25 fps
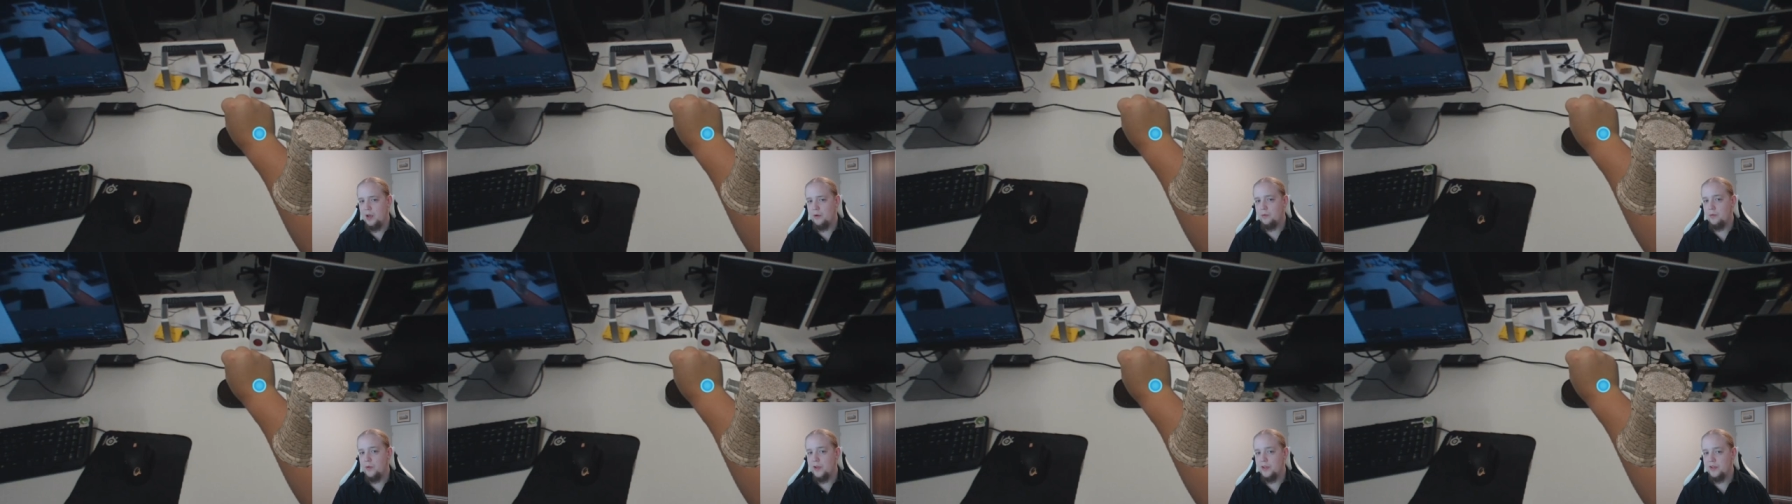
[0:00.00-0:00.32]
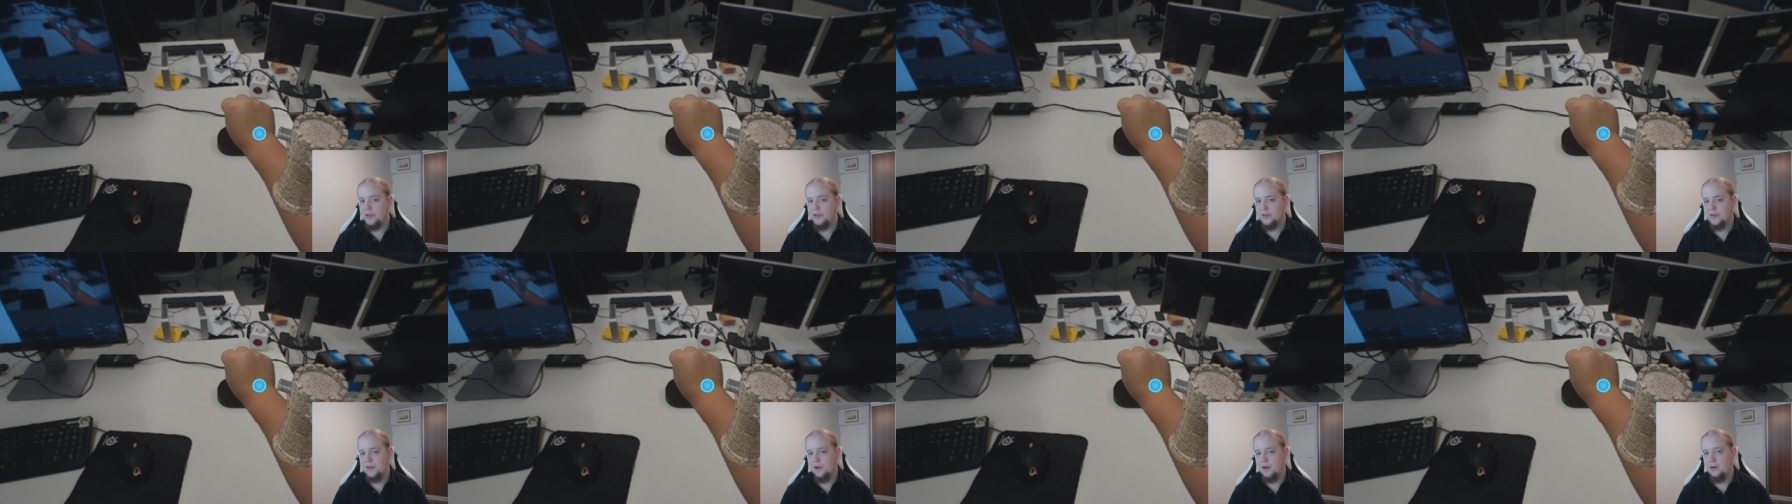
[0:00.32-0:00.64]

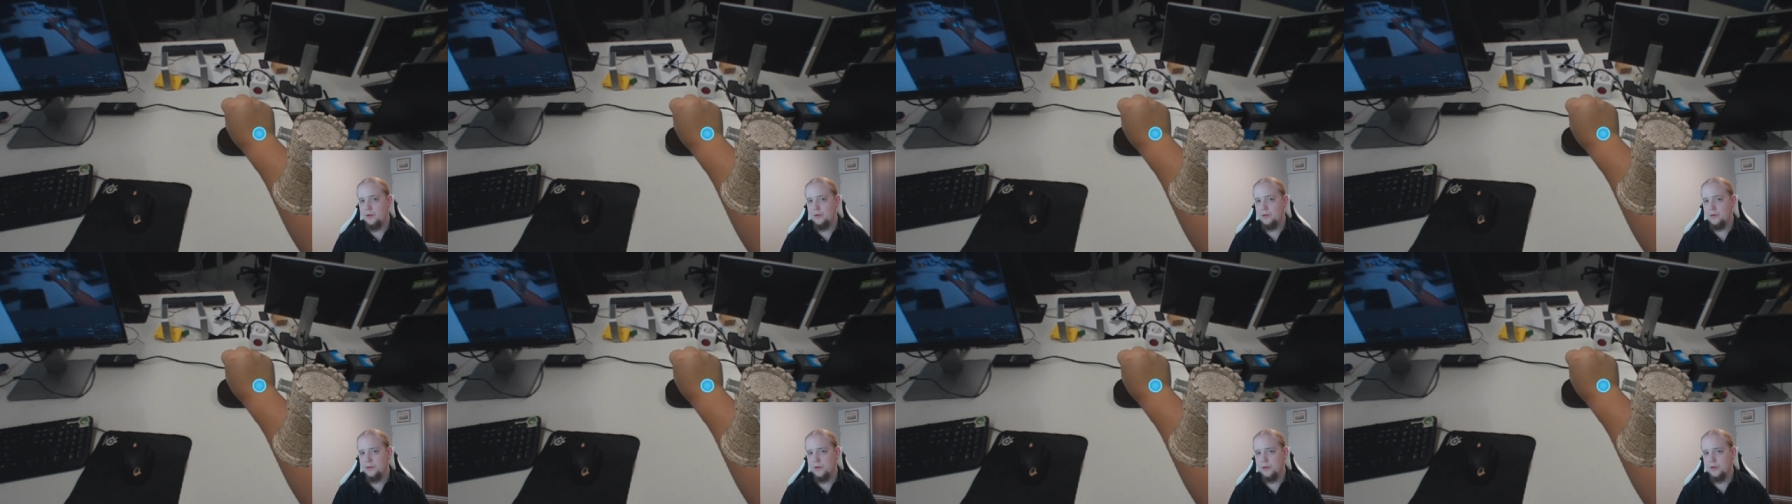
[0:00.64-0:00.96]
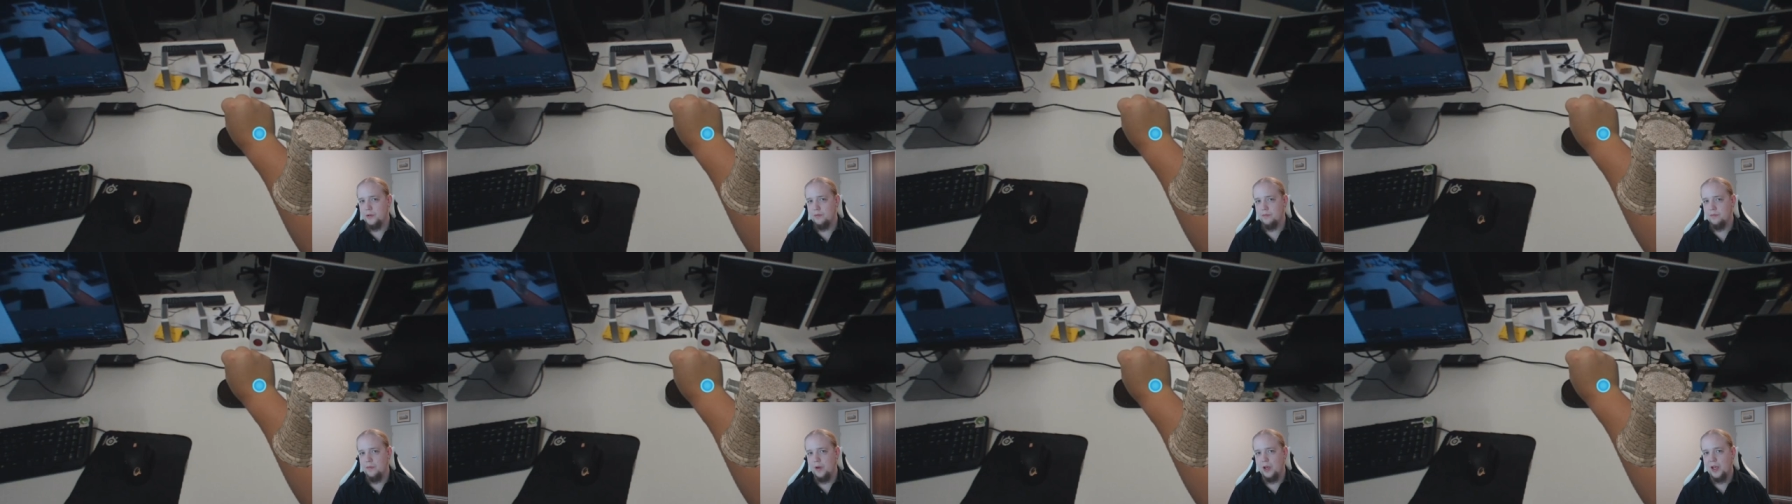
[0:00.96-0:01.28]
wrist, closer
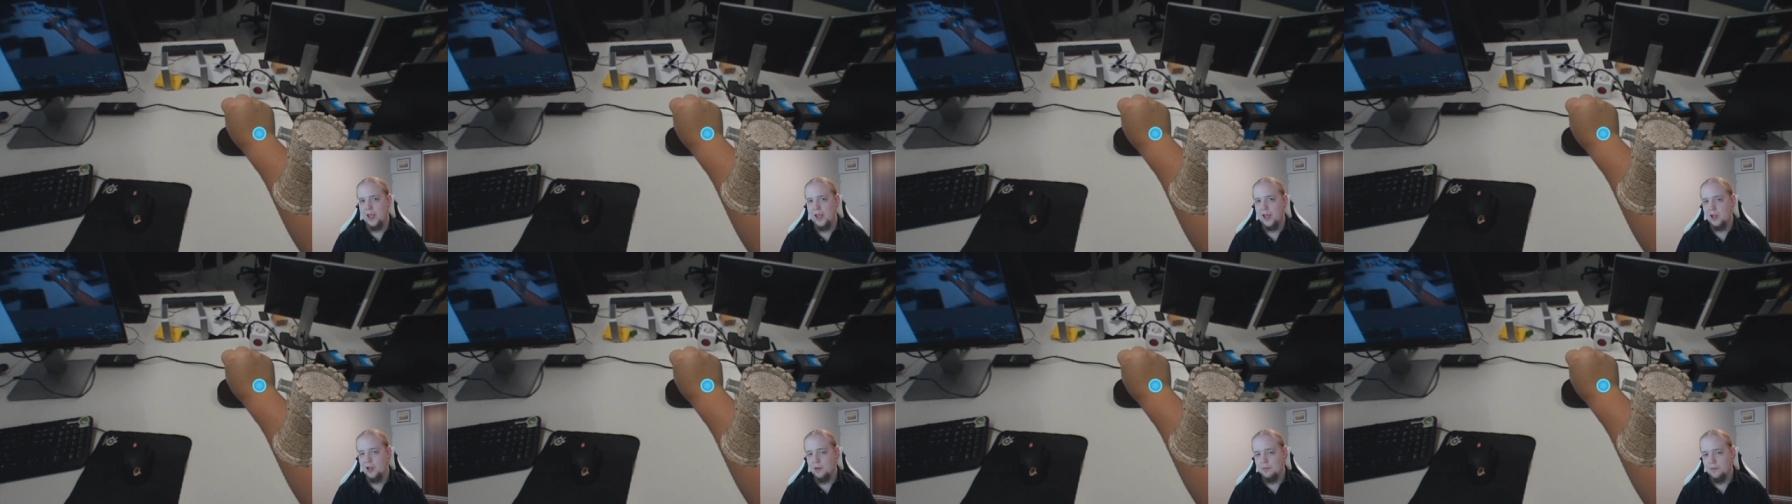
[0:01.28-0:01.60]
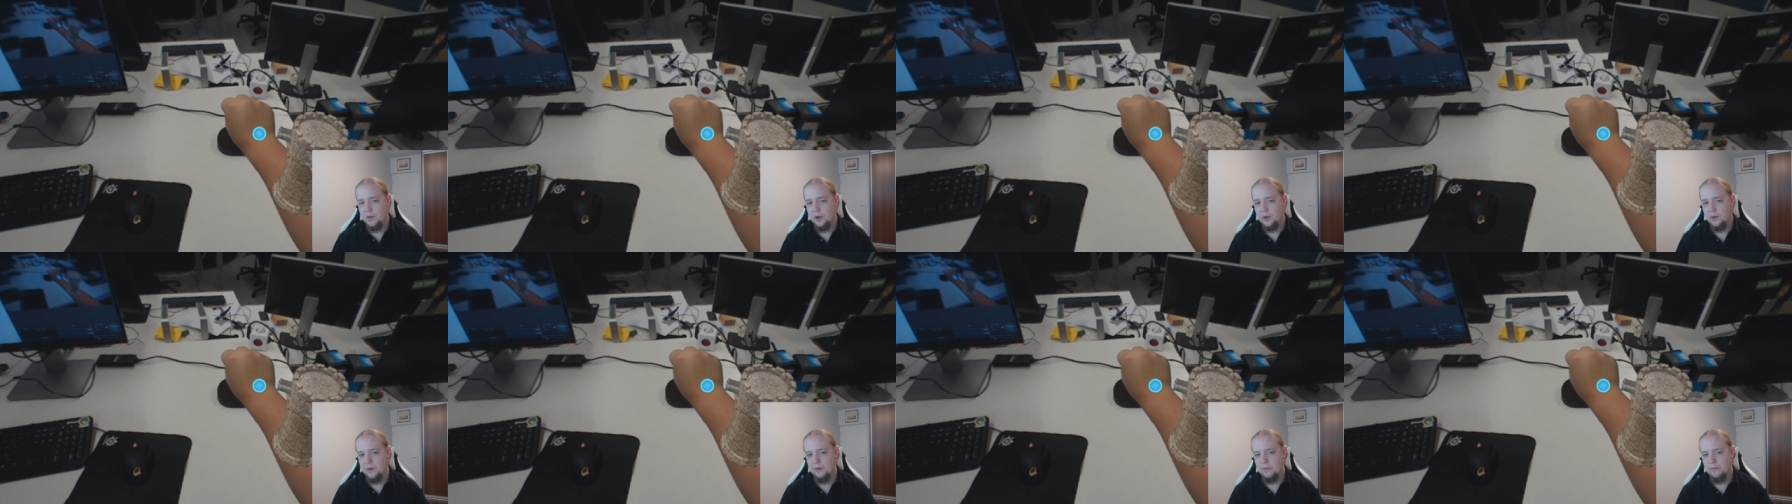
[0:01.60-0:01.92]
to my
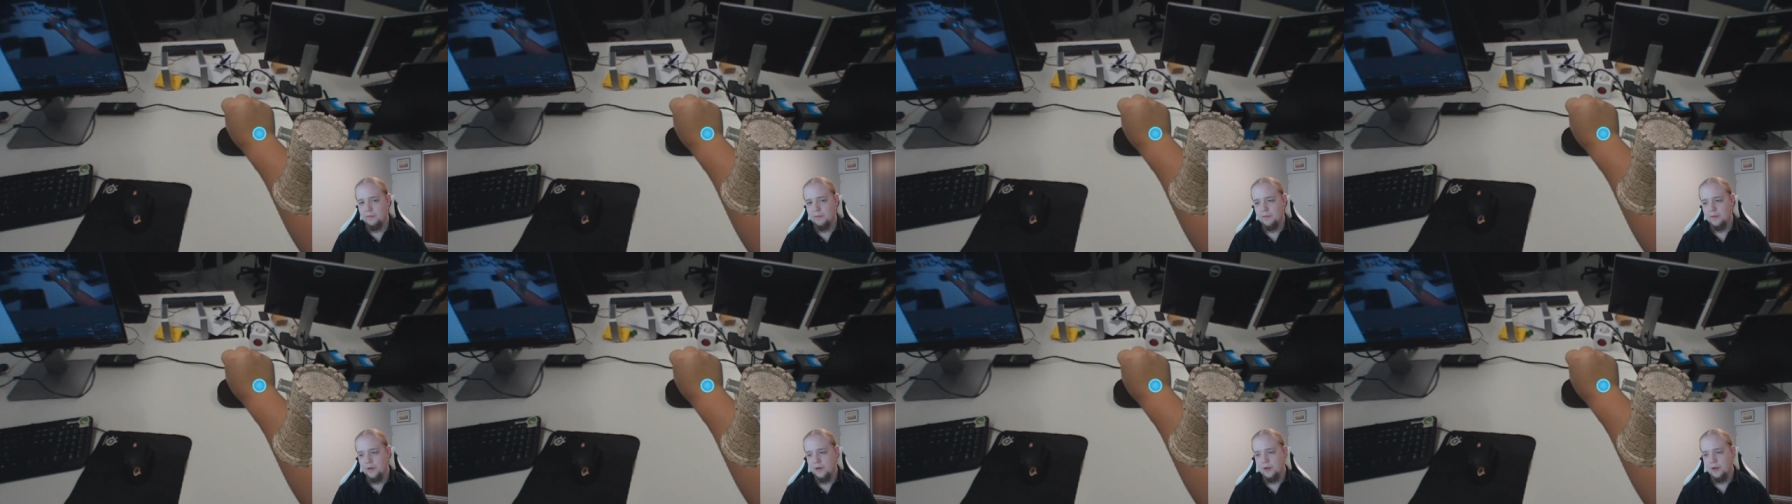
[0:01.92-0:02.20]
elbow.